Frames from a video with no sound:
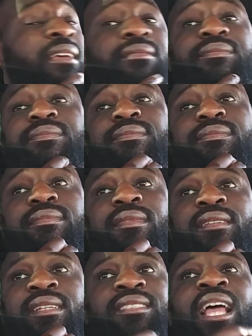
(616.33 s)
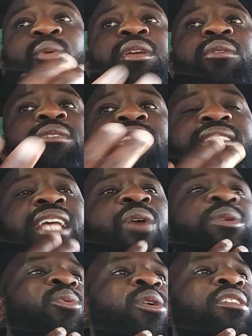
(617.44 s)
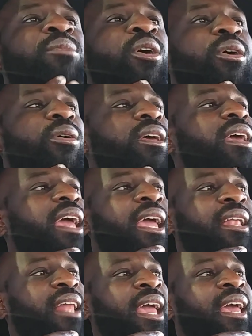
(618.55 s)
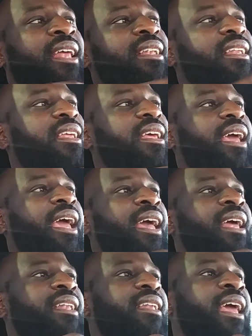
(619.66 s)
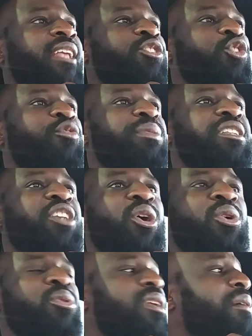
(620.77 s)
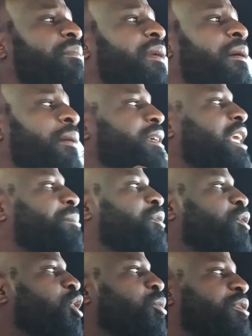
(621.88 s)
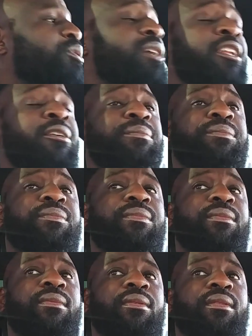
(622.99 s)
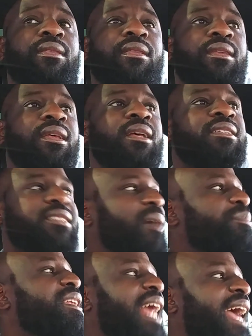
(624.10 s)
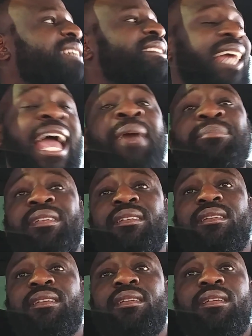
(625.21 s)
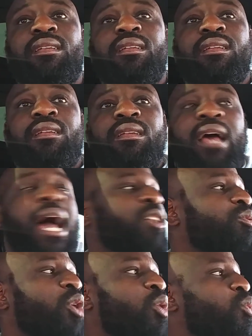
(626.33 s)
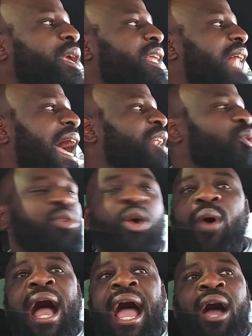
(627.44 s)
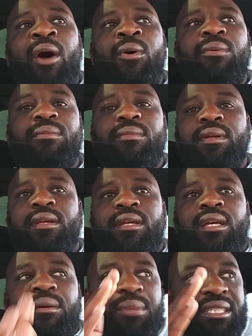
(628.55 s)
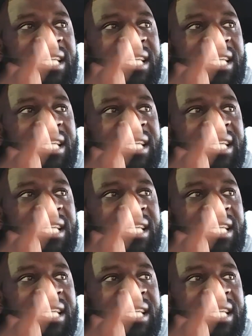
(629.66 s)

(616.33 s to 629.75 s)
is how we want them all. And truth be told, I'm gonna keep it real with you, Leonard. Something has to happen. I don't know when, I don't know how, but